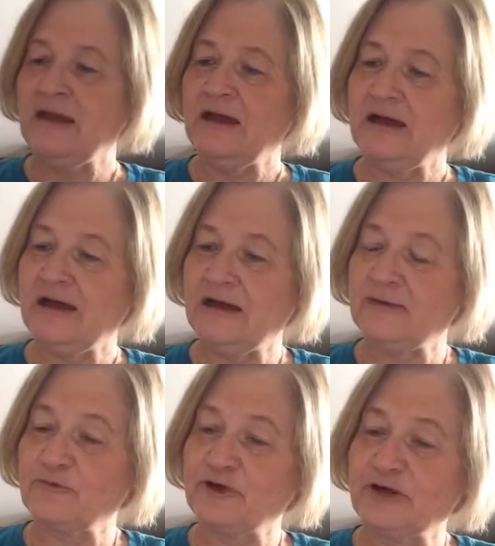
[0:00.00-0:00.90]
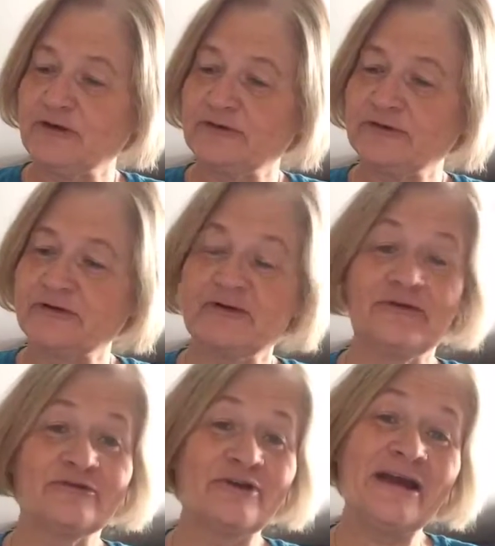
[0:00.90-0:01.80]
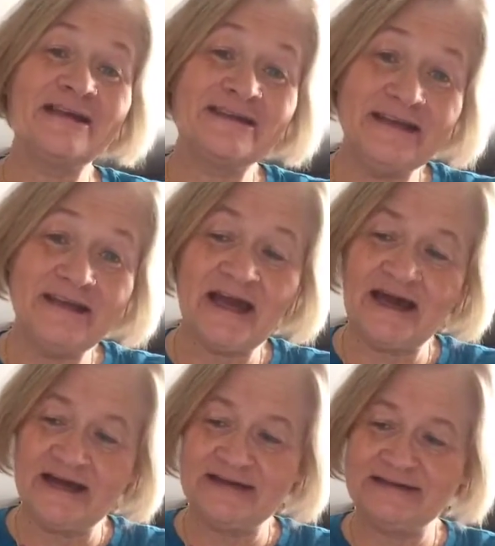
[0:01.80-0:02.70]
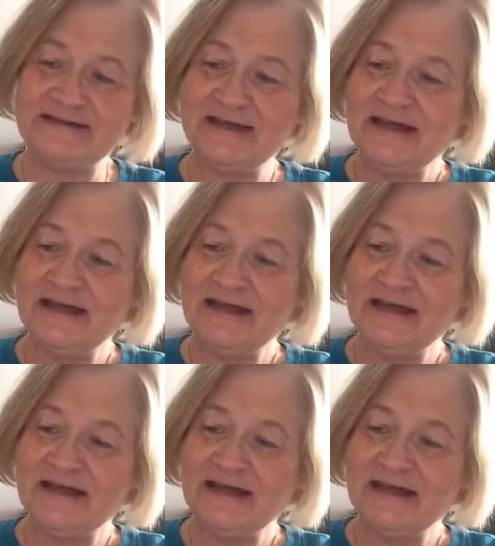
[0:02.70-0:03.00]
renowned Earl Grey tea has,